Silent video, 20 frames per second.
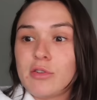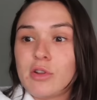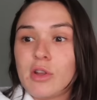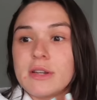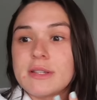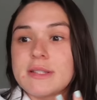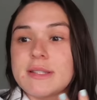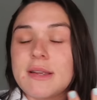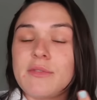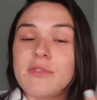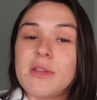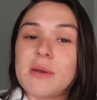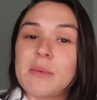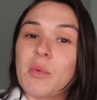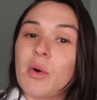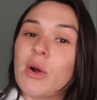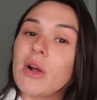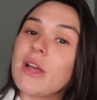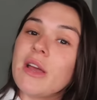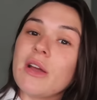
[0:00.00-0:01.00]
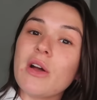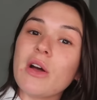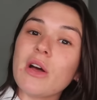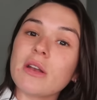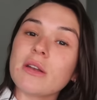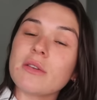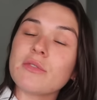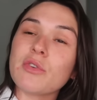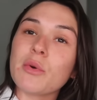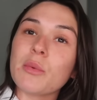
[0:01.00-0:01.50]
a lot of stuff that I'm working
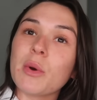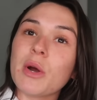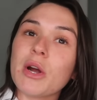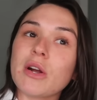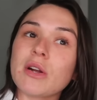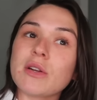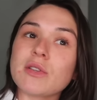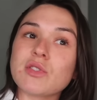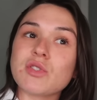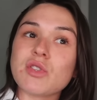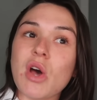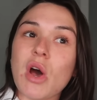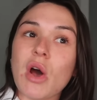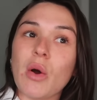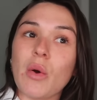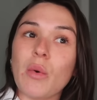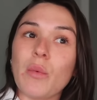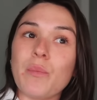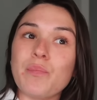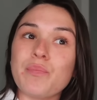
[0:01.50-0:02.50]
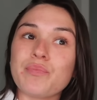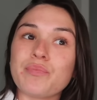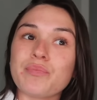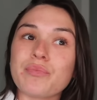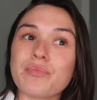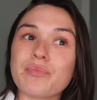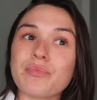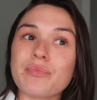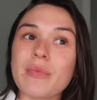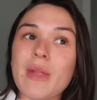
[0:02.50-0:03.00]
on for work, so
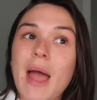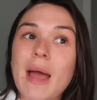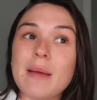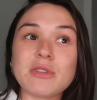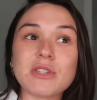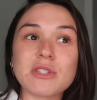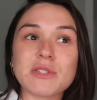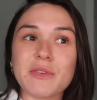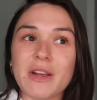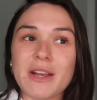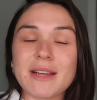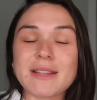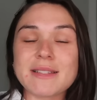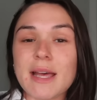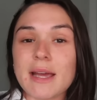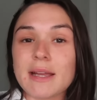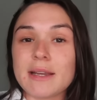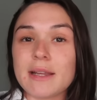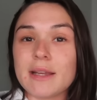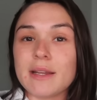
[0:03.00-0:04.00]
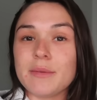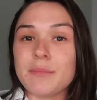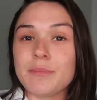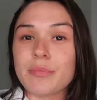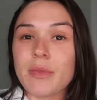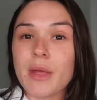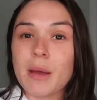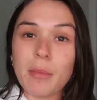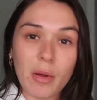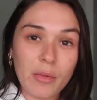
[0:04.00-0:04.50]
I'm just very excited
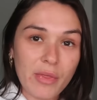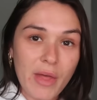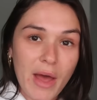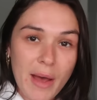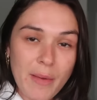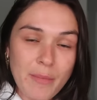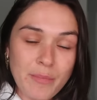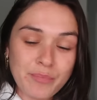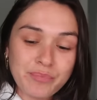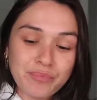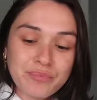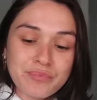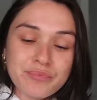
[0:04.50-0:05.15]
about that.